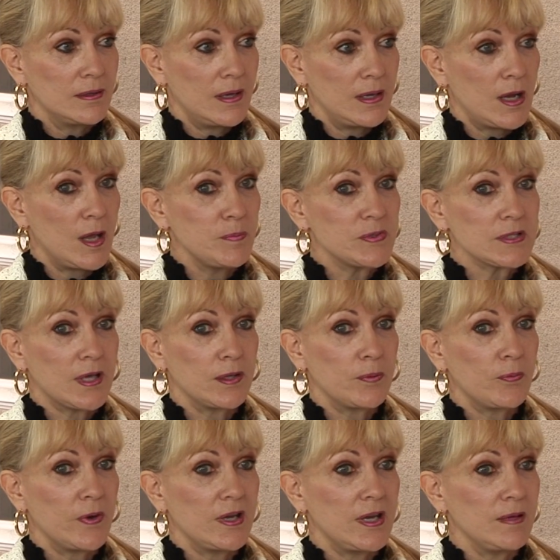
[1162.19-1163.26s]
And I'm
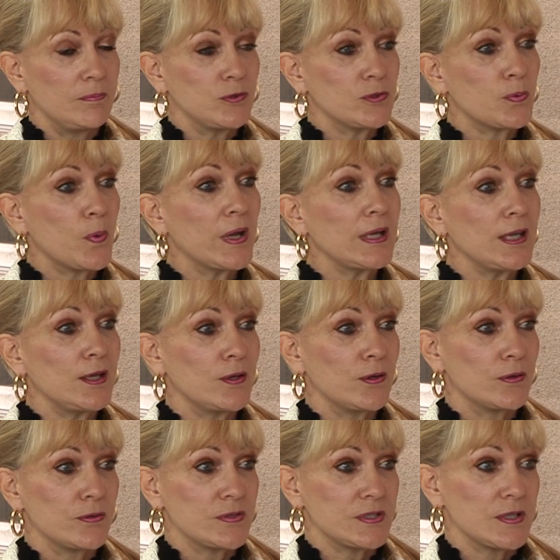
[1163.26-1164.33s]
celebrating 20
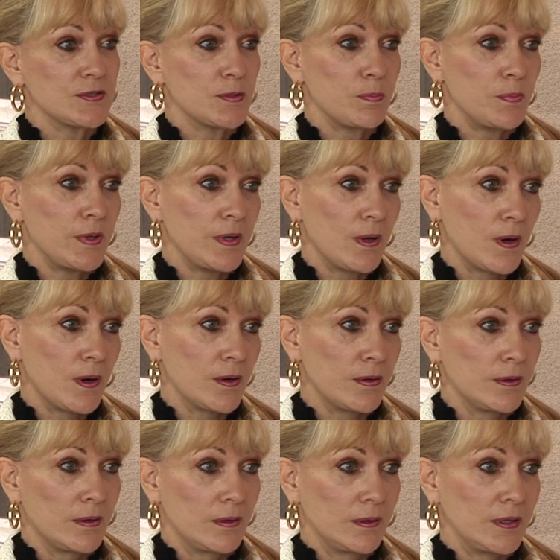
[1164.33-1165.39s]
years as a
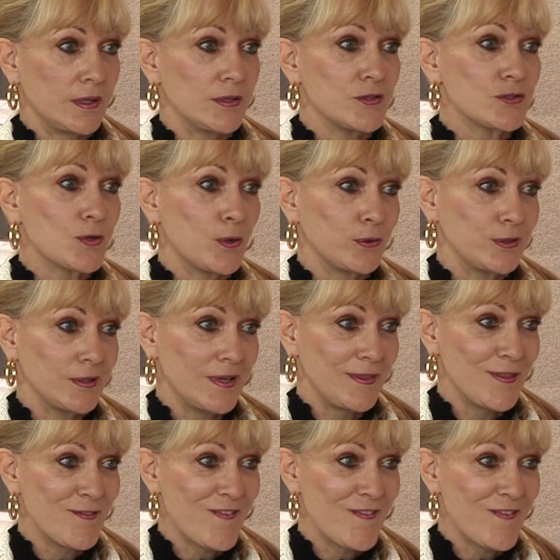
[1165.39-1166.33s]
PR consultant in the